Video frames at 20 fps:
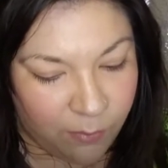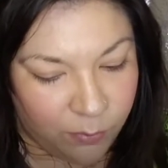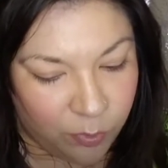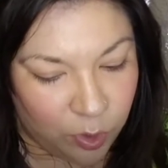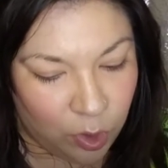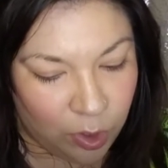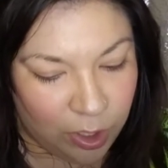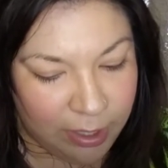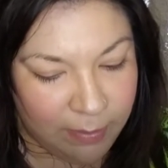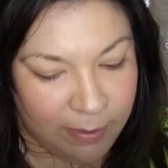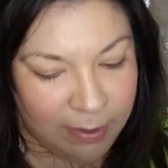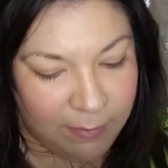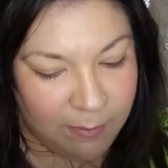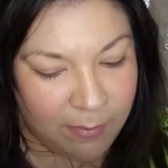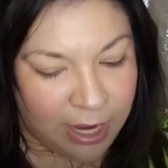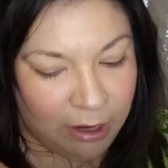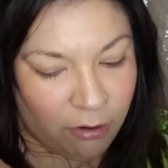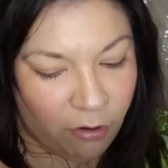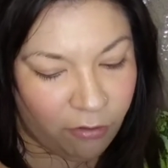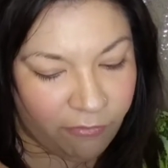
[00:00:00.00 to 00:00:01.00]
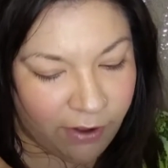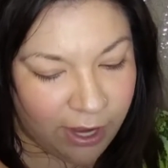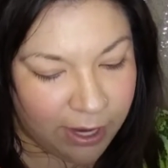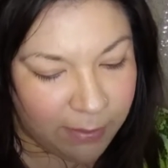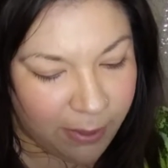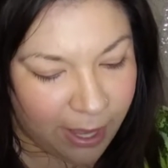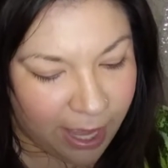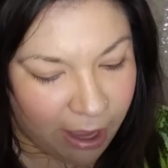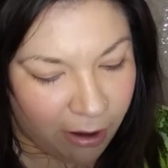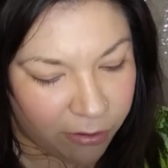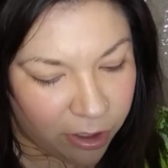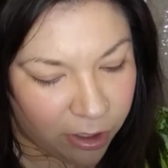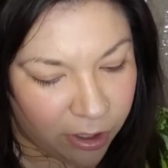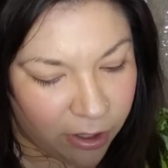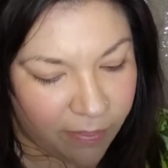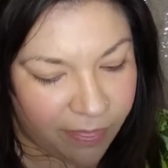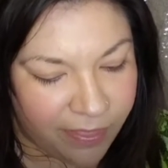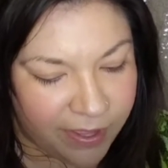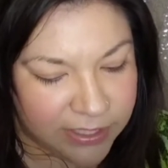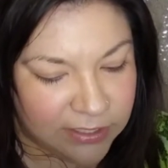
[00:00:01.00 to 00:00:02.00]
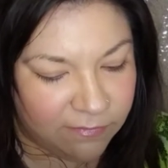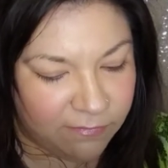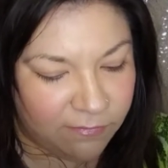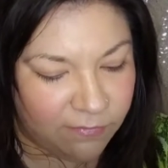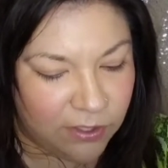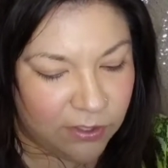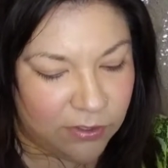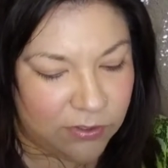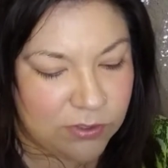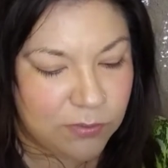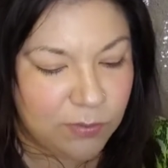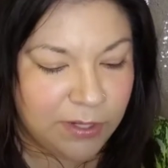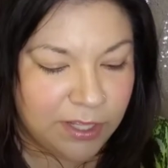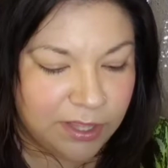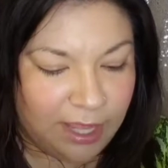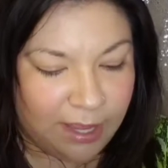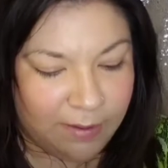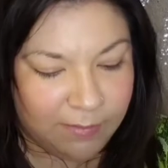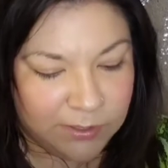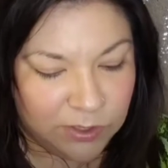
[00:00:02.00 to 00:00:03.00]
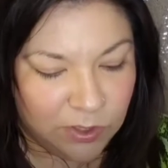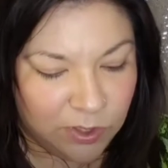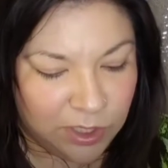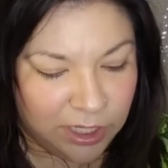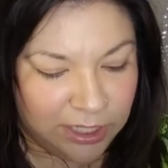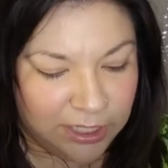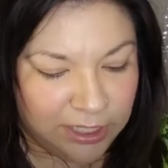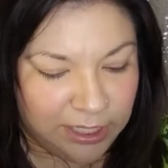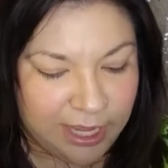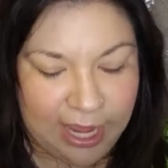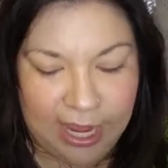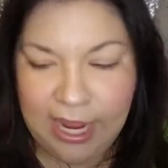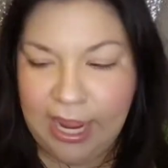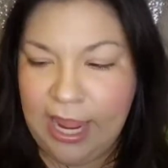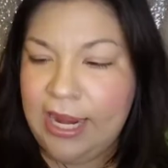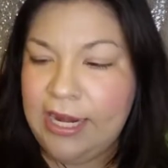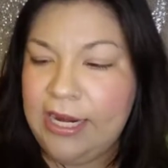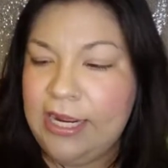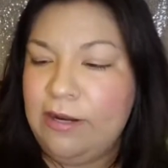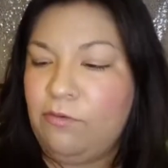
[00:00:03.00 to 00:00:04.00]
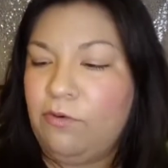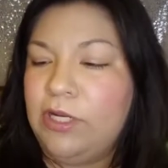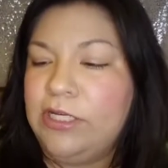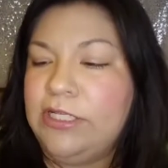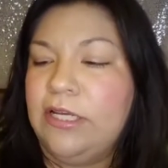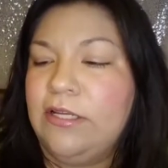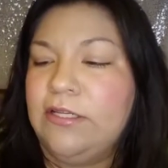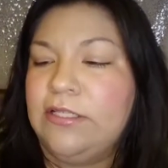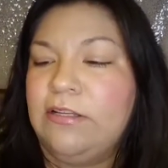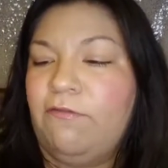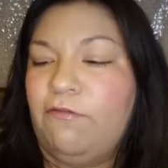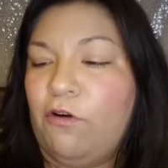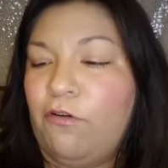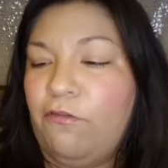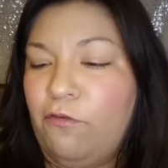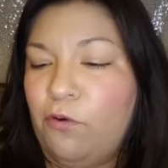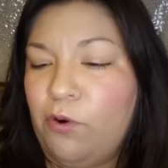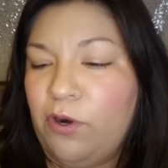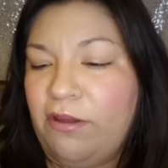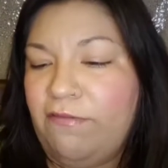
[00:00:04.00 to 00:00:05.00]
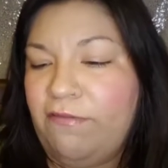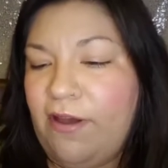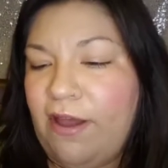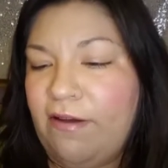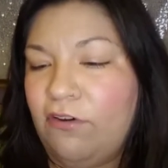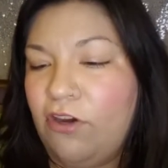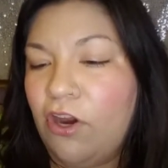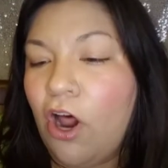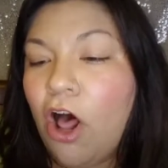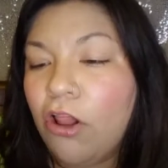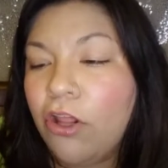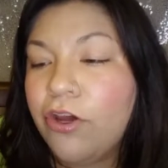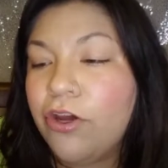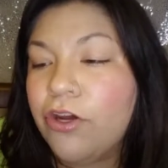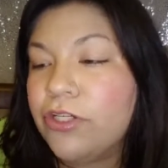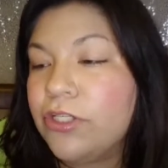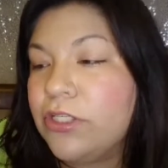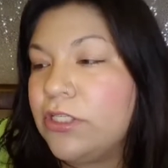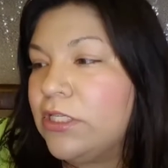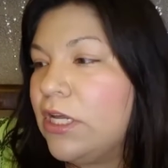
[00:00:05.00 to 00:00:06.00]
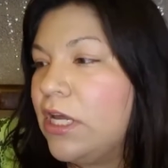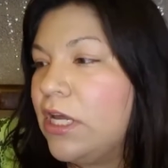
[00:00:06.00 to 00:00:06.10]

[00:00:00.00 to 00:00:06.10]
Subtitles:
Creamy microfine powder that's infused with Amazonian clay, and it retails for $45.